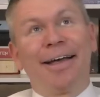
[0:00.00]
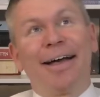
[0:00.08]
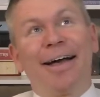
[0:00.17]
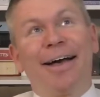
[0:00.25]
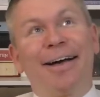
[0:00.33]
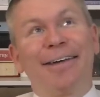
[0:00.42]

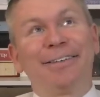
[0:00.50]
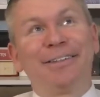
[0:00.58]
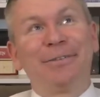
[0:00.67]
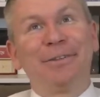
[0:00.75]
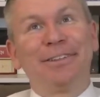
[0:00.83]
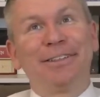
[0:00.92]
Uh,
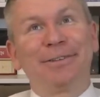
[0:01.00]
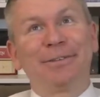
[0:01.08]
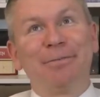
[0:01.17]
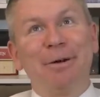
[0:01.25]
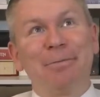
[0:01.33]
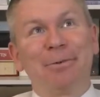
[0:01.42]
she will just
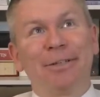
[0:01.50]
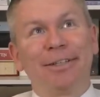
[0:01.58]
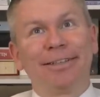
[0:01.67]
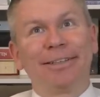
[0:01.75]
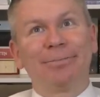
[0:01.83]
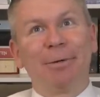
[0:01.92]
remember,
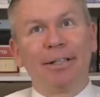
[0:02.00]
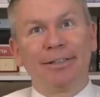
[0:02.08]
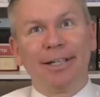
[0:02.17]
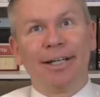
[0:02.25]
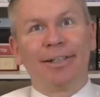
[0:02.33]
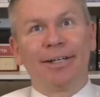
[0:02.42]
this is my
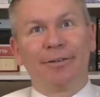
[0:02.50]
son